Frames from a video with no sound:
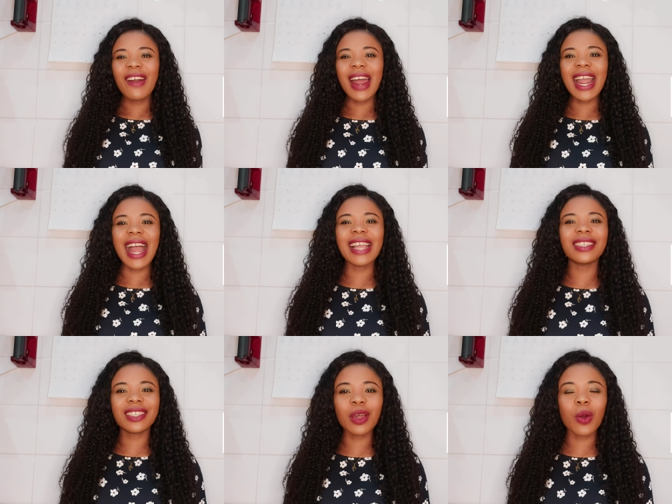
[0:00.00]
Alright guys,
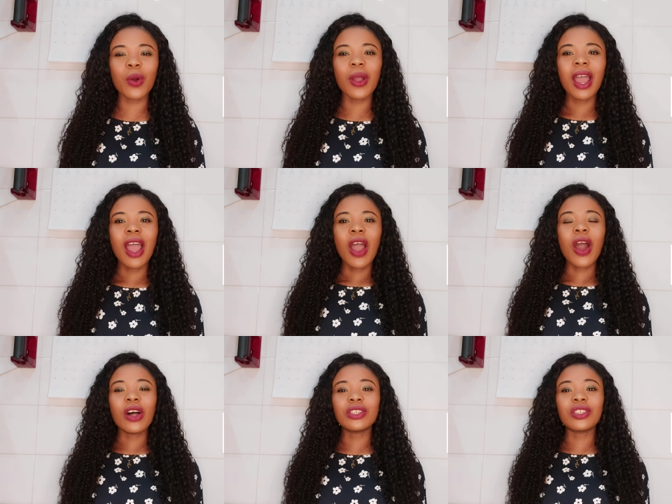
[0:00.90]
so
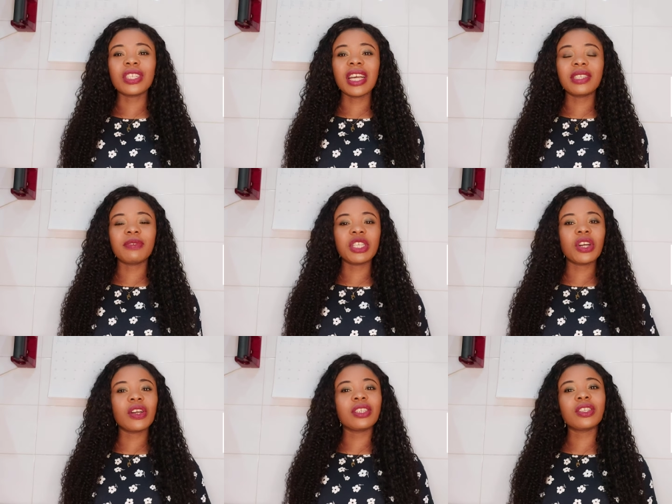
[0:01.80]
on today's
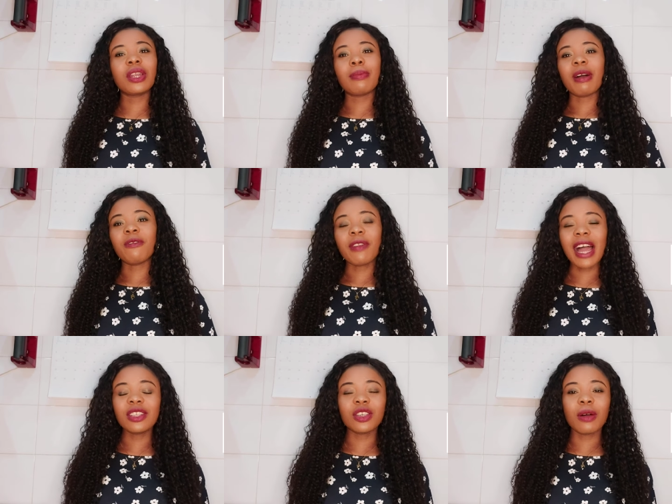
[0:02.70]
video, it's not about
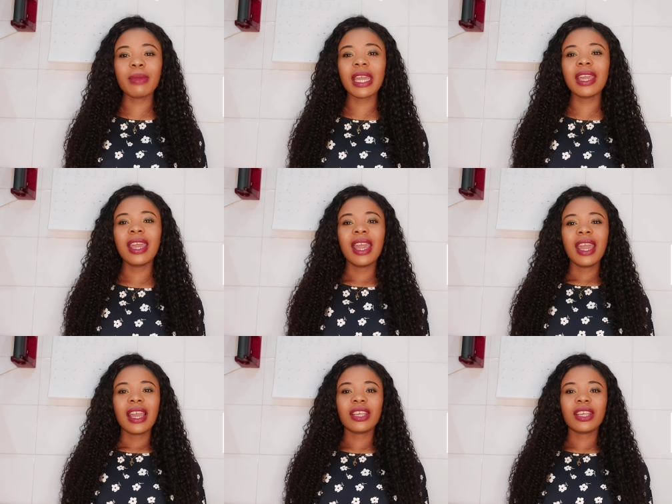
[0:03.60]
flat tummy,